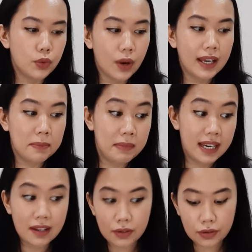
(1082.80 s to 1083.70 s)
Do I
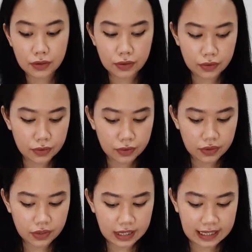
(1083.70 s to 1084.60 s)
matter?
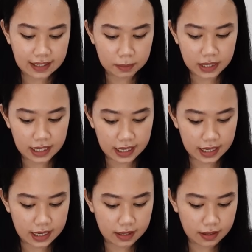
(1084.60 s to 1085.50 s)
Like, something
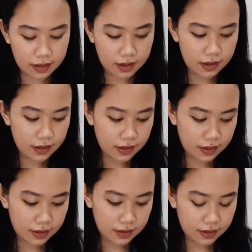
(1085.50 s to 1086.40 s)
like that.
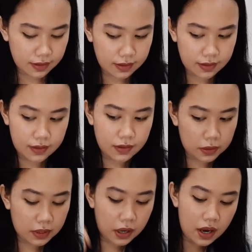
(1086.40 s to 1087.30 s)

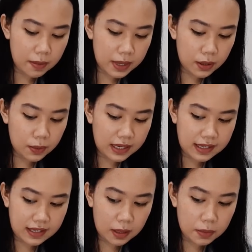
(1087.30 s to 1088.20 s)
So they're gonna be doing
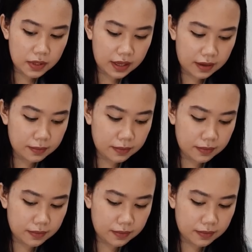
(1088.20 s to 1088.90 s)
something.